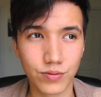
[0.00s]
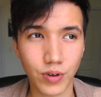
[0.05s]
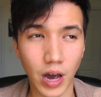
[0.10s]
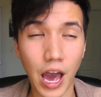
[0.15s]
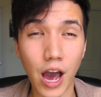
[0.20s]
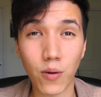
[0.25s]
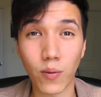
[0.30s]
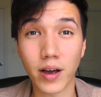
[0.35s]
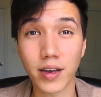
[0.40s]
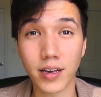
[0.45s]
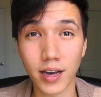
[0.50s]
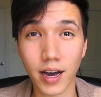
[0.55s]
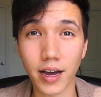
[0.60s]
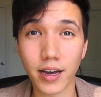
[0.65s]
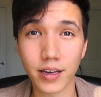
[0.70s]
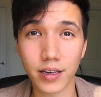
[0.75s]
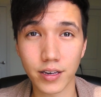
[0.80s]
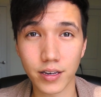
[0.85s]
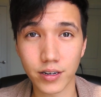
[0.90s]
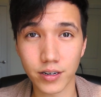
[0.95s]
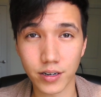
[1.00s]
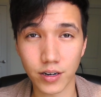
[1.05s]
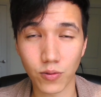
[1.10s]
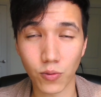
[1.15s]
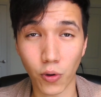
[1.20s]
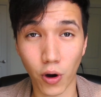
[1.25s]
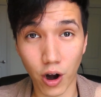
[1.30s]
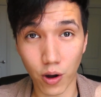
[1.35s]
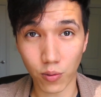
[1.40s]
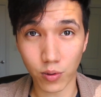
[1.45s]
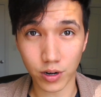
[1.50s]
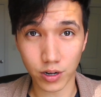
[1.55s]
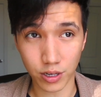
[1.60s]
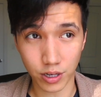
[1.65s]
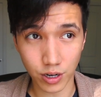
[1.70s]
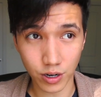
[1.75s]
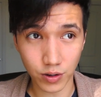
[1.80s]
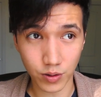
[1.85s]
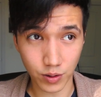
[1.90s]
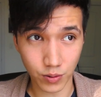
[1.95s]
how I got here and where I want to
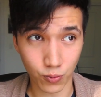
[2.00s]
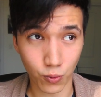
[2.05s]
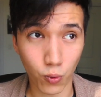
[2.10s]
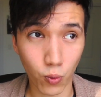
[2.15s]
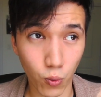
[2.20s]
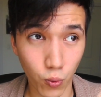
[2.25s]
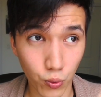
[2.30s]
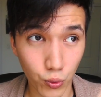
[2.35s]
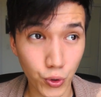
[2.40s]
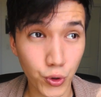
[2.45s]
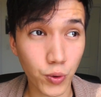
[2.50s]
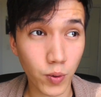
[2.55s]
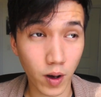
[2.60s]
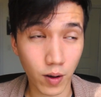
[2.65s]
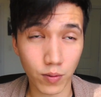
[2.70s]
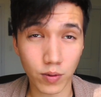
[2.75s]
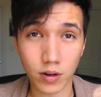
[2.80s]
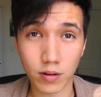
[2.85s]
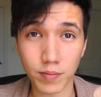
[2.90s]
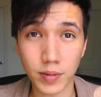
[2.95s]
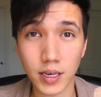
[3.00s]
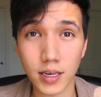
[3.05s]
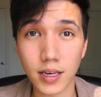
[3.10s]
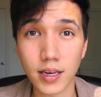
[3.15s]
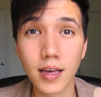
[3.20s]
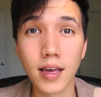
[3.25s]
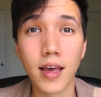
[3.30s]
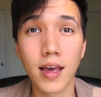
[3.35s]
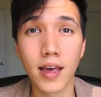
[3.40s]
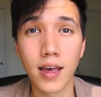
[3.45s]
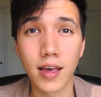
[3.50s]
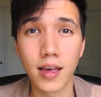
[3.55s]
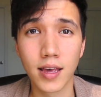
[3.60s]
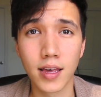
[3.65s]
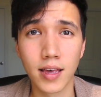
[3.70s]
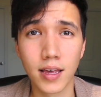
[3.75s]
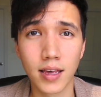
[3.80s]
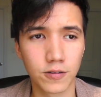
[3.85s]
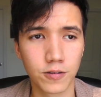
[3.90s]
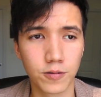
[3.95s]
go and who I want to be.
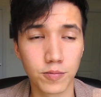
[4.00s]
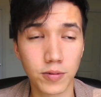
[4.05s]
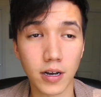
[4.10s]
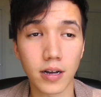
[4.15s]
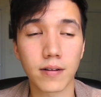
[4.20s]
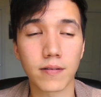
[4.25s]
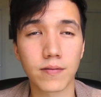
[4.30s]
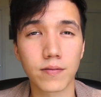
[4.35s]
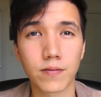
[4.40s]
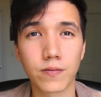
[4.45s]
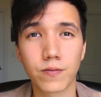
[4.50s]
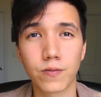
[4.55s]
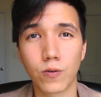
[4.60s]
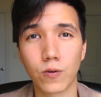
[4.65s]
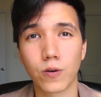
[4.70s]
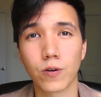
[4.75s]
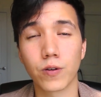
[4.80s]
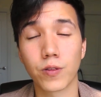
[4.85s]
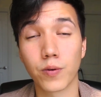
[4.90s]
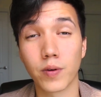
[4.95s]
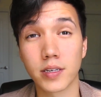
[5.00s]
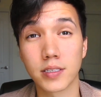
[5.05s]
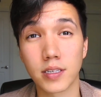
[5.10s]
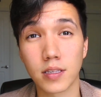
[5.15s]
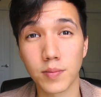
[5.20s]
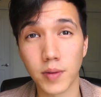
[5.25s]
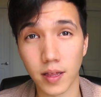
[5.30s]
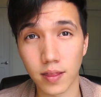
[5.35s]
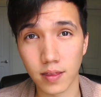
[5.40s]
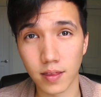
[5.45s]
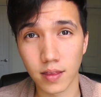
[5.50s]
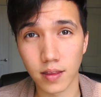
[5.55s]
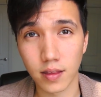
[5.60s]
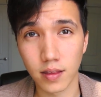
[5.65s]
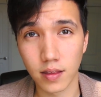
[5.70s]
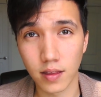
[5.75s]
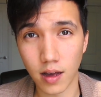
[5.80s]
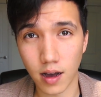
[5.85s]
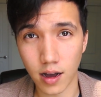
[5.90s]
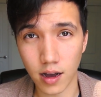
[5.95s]
But for the rest of the month,
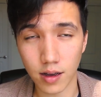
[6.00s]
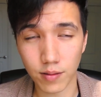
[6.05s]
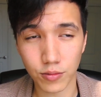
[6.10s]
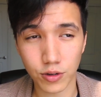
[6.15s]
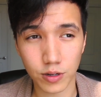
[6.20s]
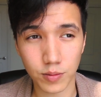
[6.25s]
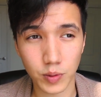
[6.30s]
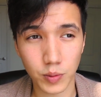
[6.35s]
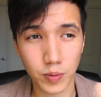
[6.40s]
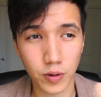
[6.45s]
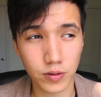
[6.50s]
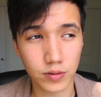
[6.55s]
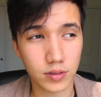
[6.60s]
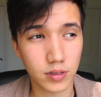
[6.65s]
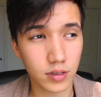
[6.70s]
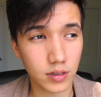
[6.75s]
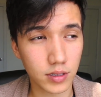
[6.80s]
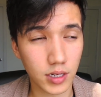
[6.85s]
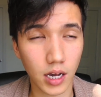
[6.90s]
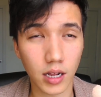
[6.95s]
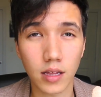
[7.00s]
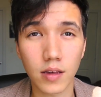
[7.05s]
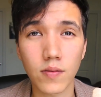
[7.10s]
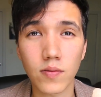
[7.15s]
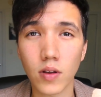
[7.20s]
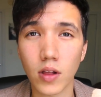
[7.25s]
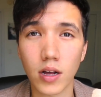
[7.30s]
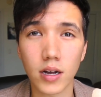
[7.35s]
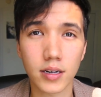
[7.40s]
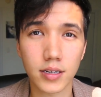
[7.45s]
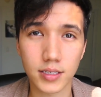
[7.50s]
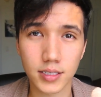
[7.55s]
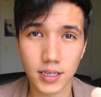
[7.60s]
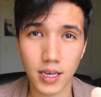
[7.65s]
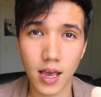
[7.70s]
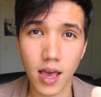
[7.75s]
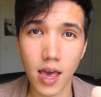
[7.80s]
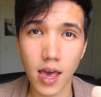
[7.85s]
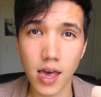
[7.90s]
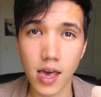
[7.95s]
I'm going to be posting daily vlogs
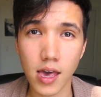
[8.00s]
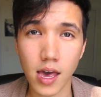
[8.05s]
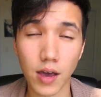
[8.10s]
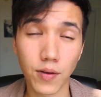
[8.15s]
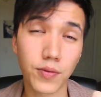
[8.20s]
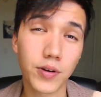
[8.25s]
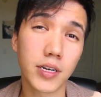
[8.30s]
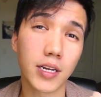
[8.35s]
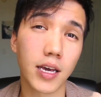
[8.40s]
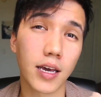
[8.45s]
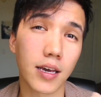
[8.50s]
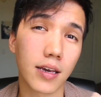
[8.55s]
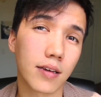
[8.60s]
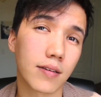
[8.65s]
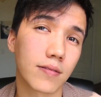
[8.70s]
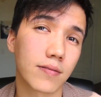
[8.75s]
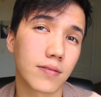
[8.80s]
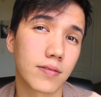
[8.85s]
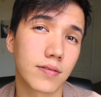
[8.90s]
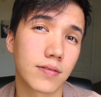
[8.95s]
every day,